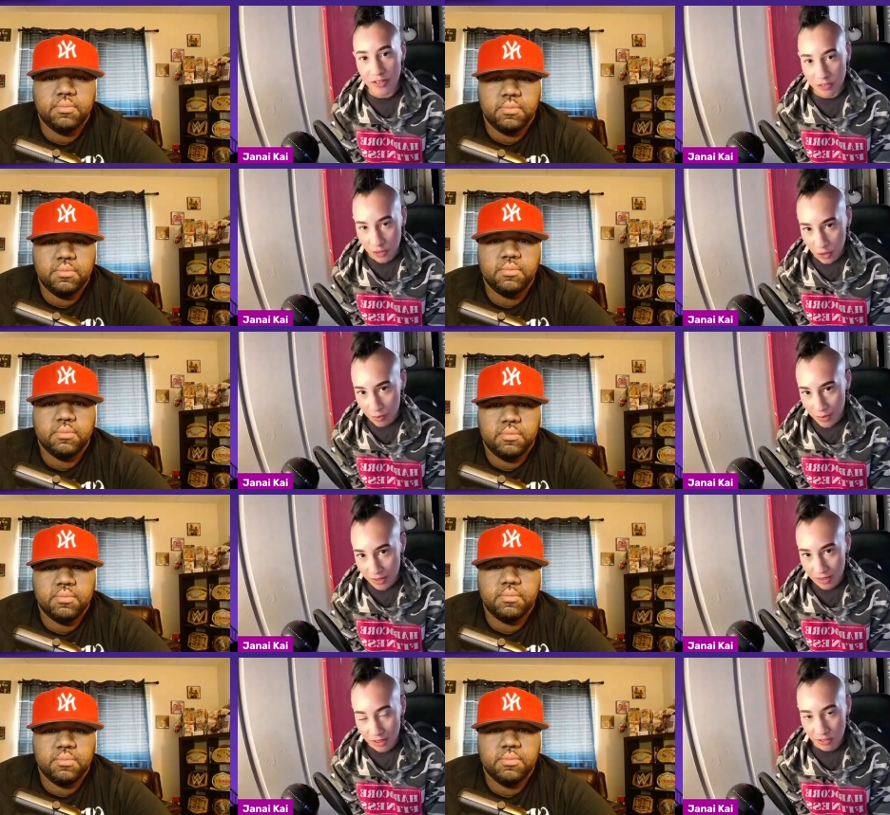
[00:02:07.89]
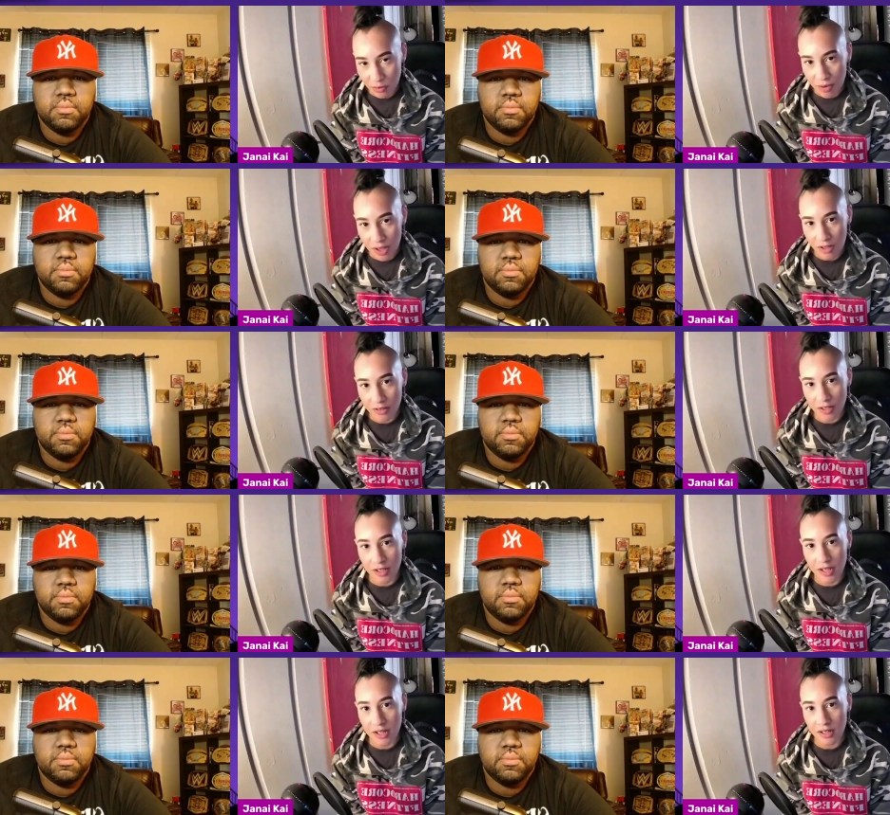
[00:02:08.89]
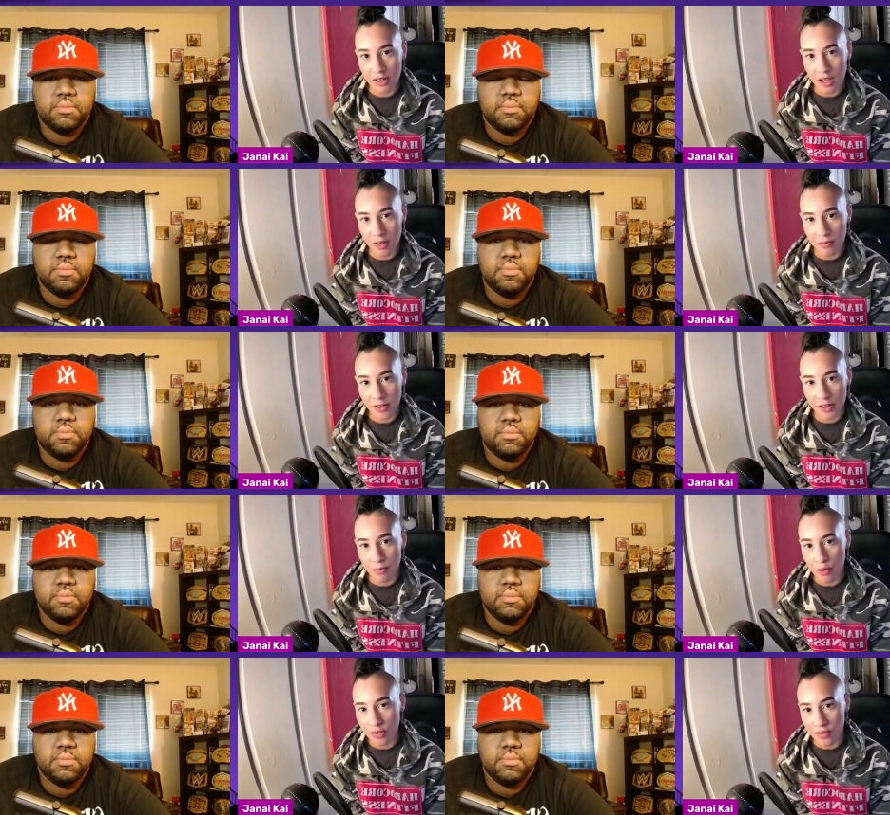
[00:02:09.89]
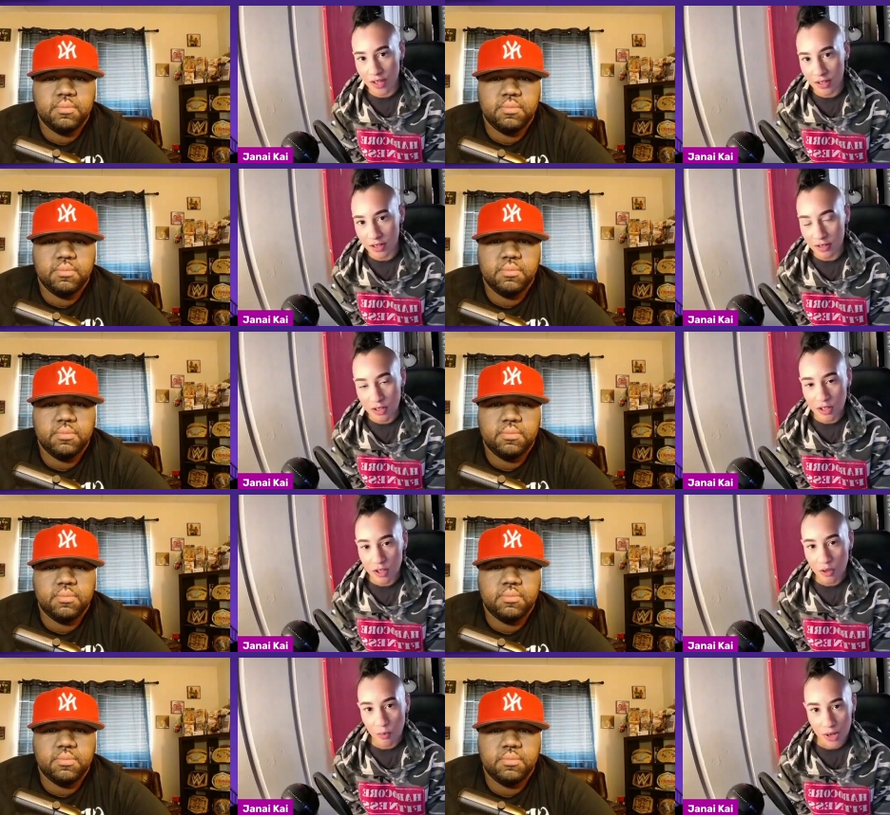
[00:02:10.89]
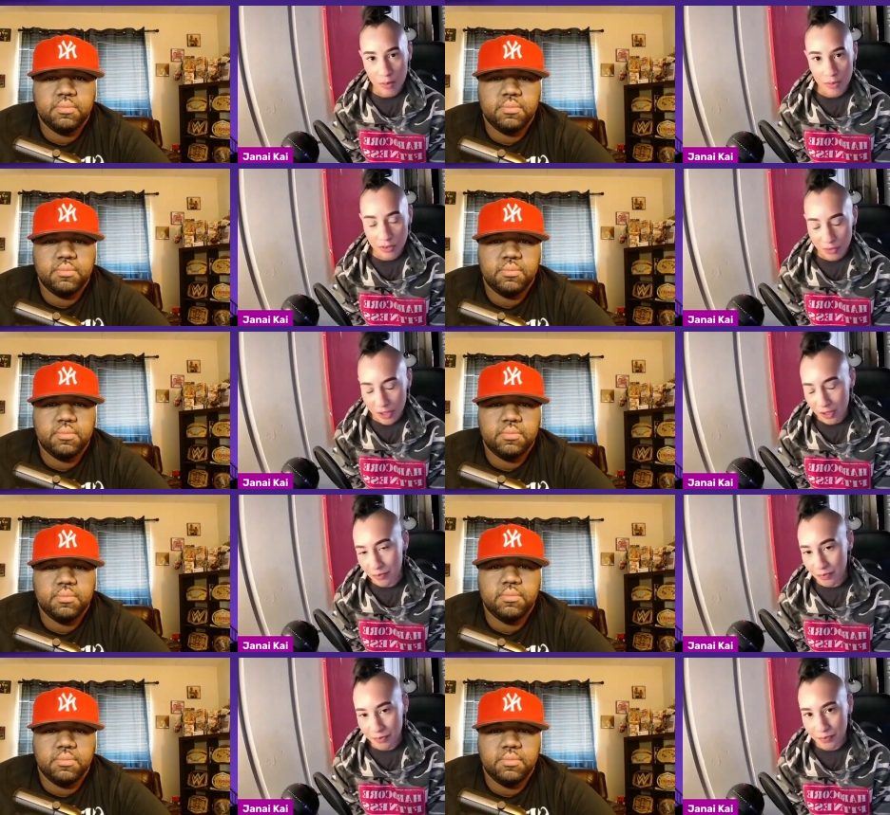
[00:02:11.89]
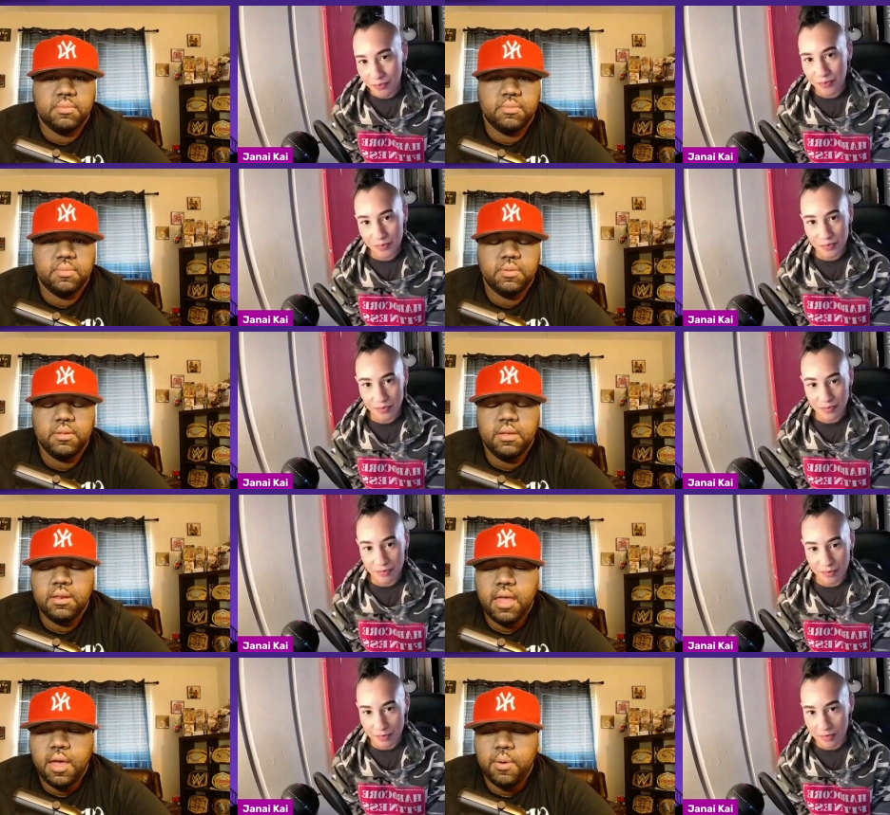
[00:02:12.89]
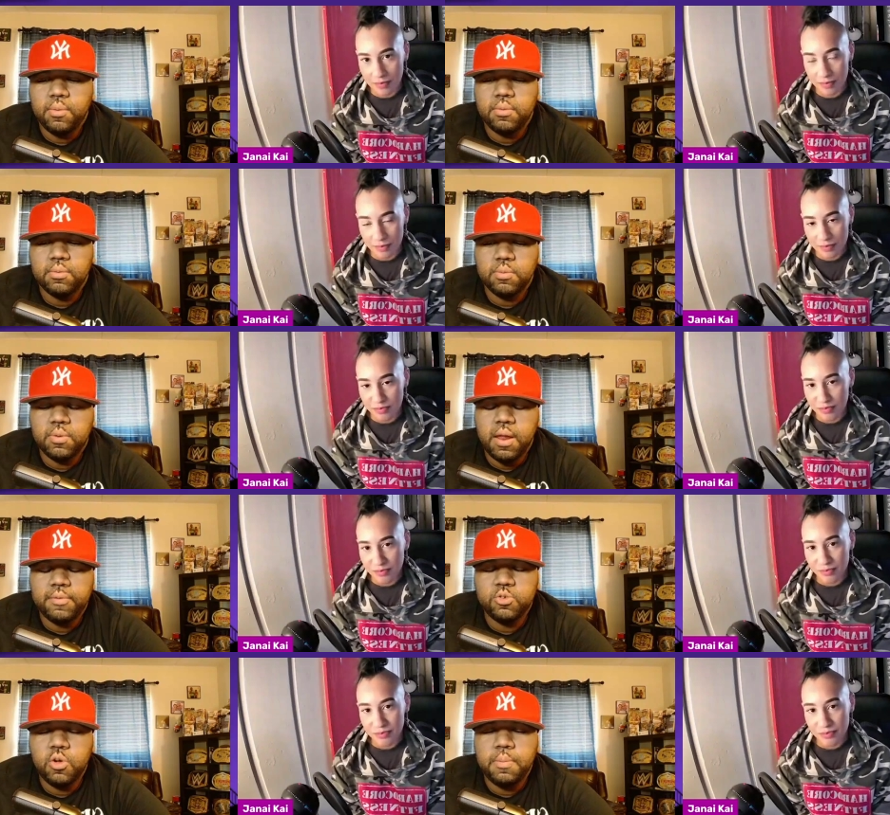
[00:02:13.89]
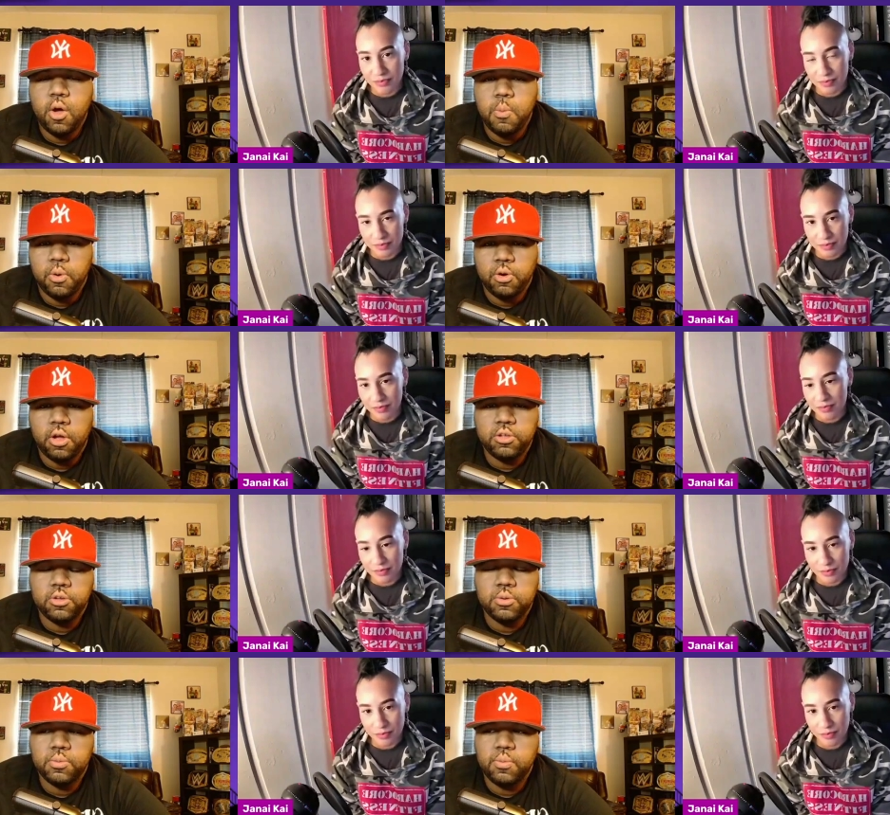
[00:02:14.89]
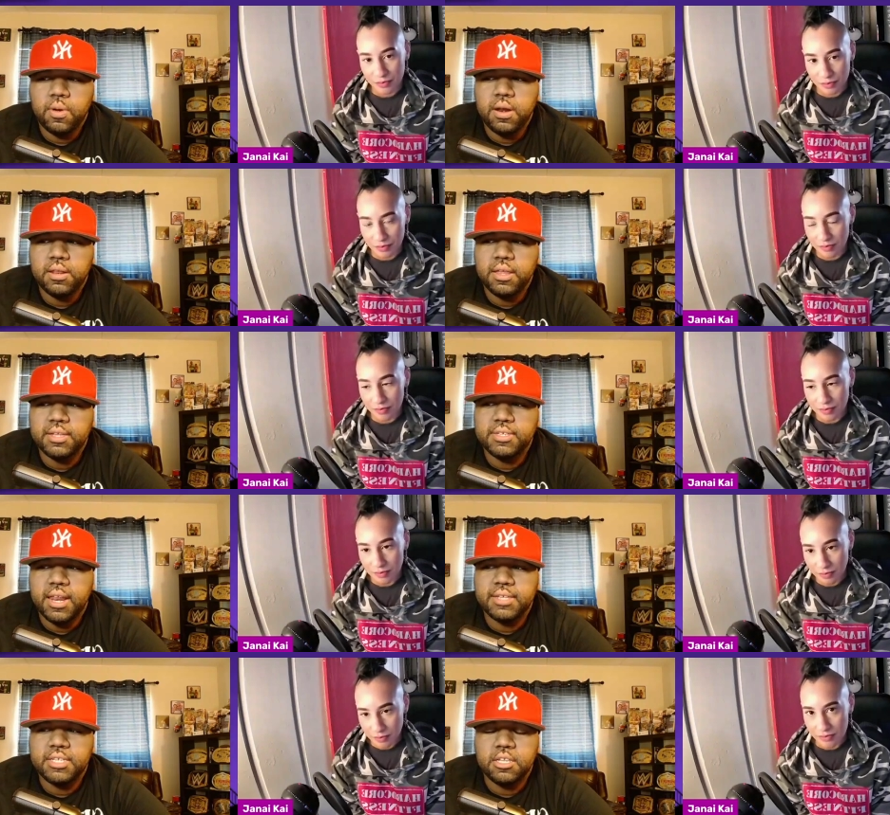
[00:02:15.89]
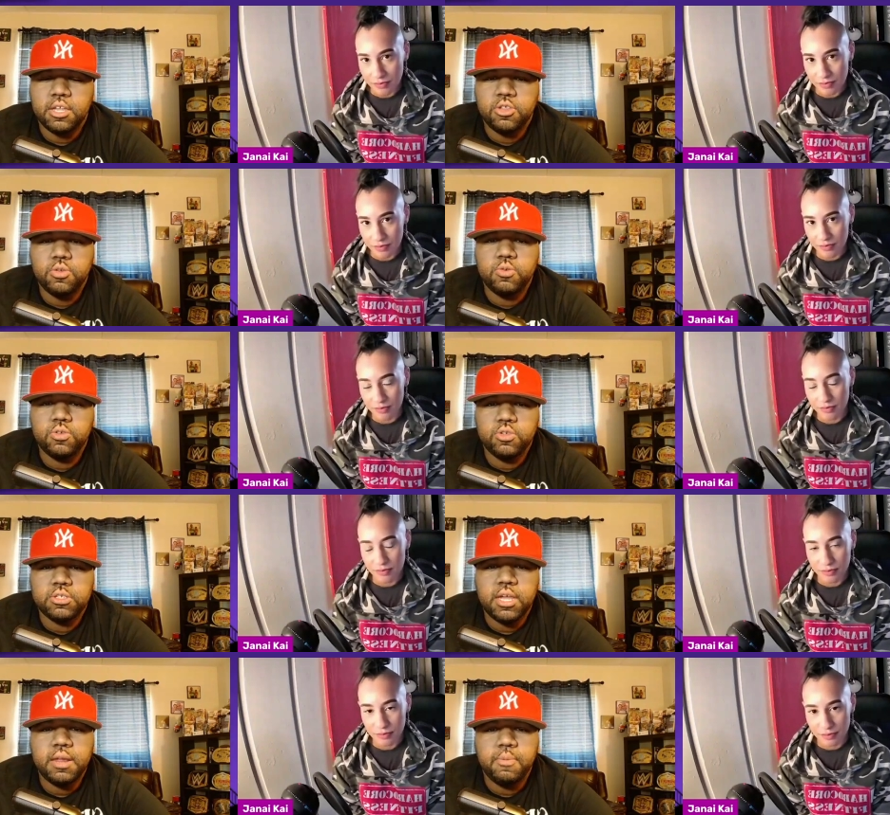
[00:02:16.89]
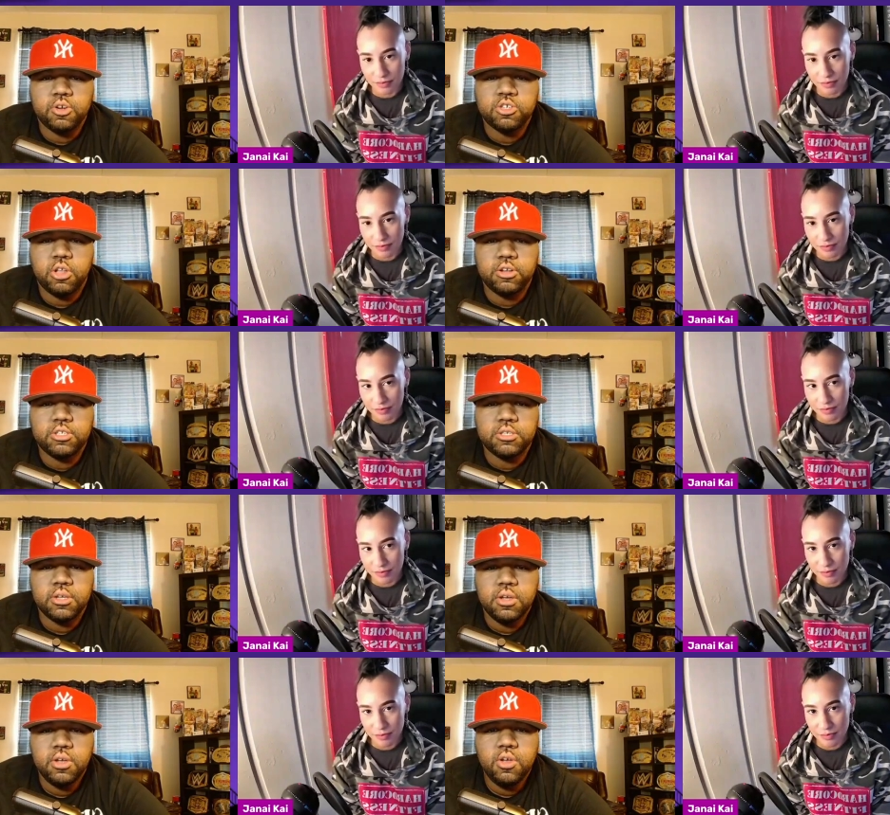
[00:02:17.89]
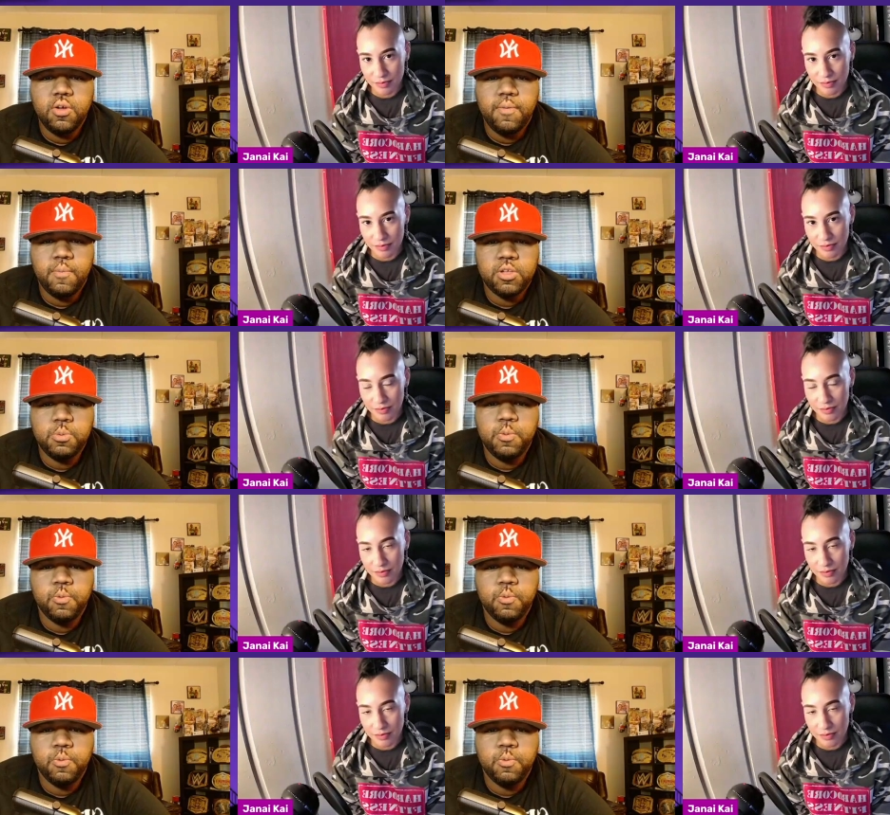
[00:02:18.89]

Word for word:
Speaker 1: determined as well, and I'm mm. very motivated when I'm in the ring.
Speaker 2: Now, when I was doing my homework on you, one of the things that I seen that you you study martial arts when you